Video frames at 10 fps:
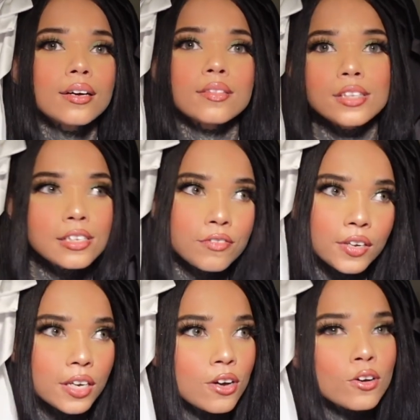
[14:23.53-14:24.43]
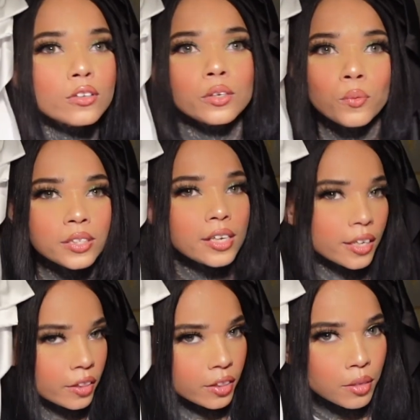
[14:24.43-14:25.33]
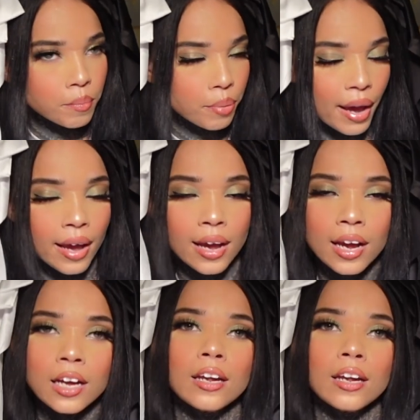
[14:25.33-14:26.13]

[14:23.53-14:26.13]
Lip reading: These videos are what's getting them paid,